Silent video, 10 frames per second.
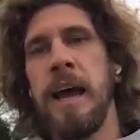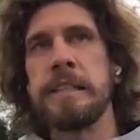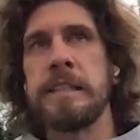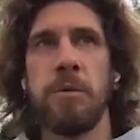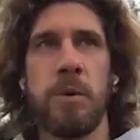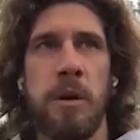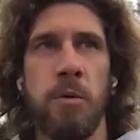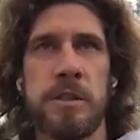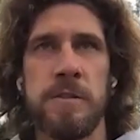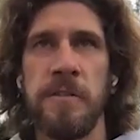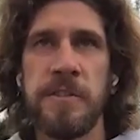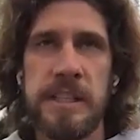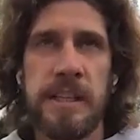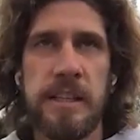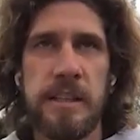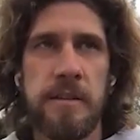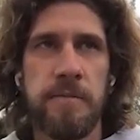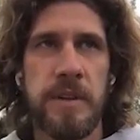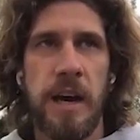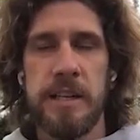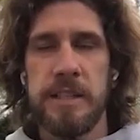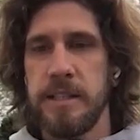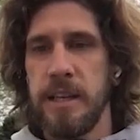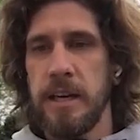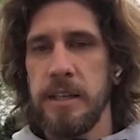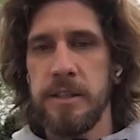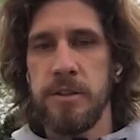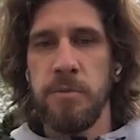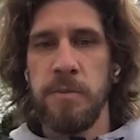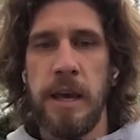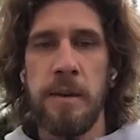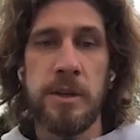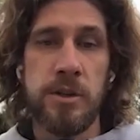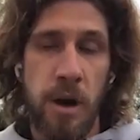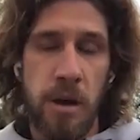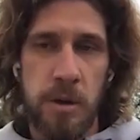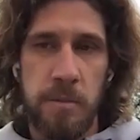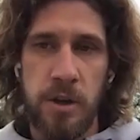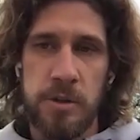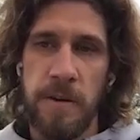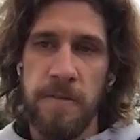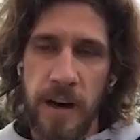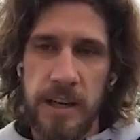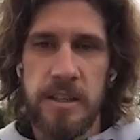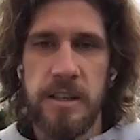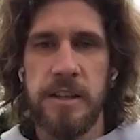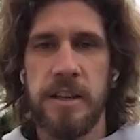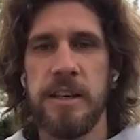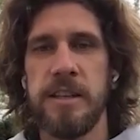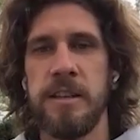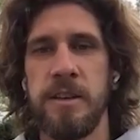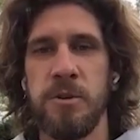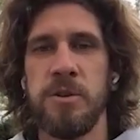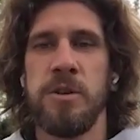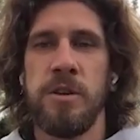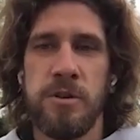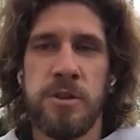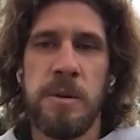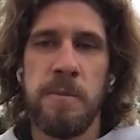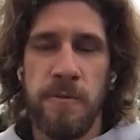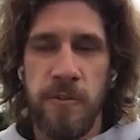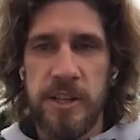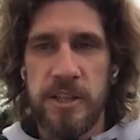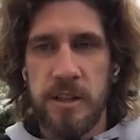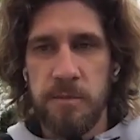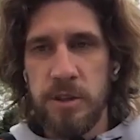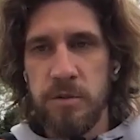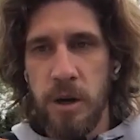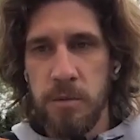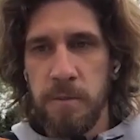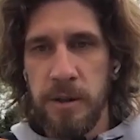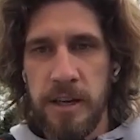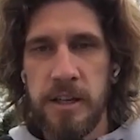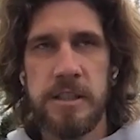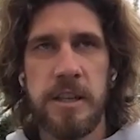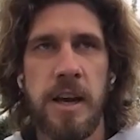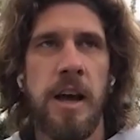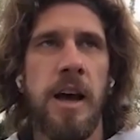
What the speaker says: And then when I was 15, I started to play beach volleyball because my father, he used to be professional beach volleyball players.